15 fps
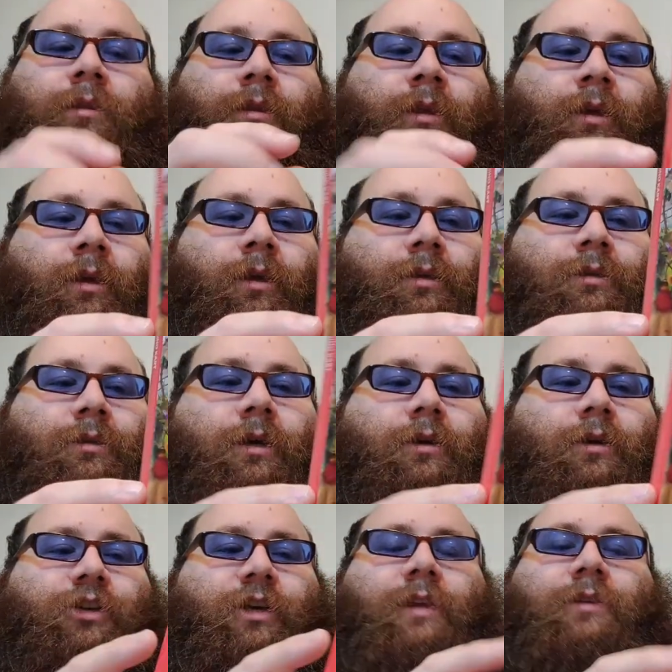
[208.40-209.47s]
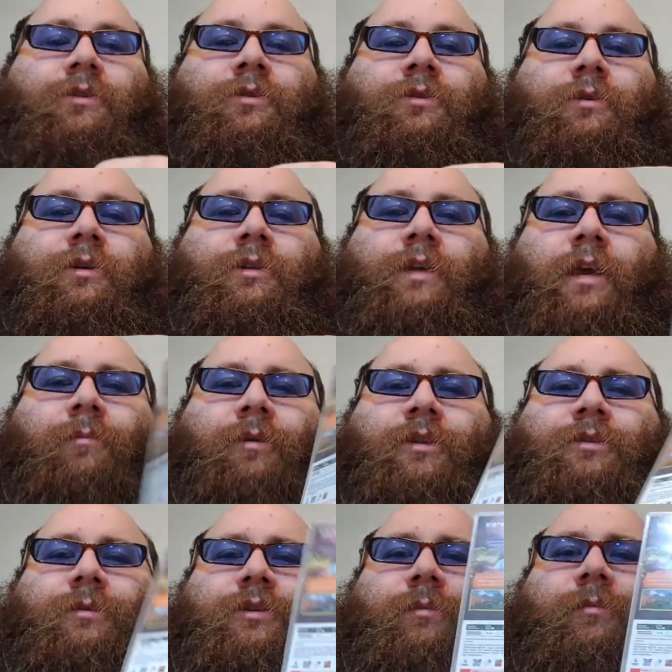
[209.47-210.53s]
the second Gigantosaurus game on the Switch,
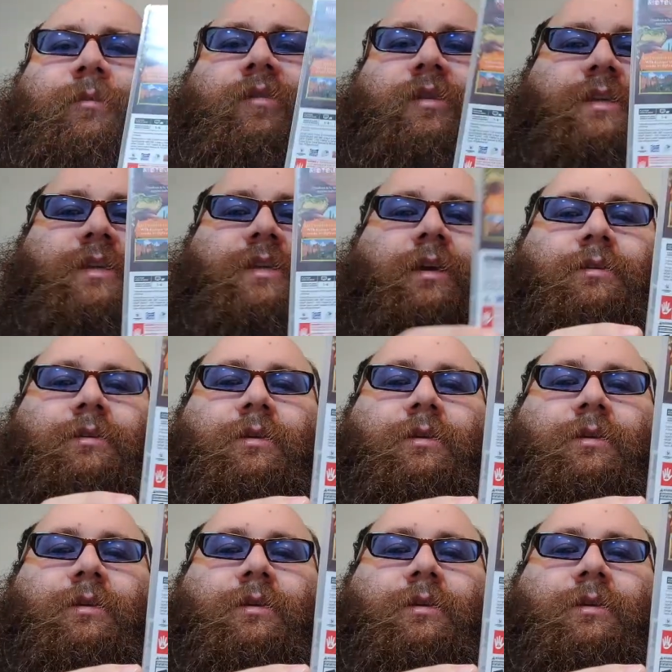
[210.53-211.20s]
I believe the second,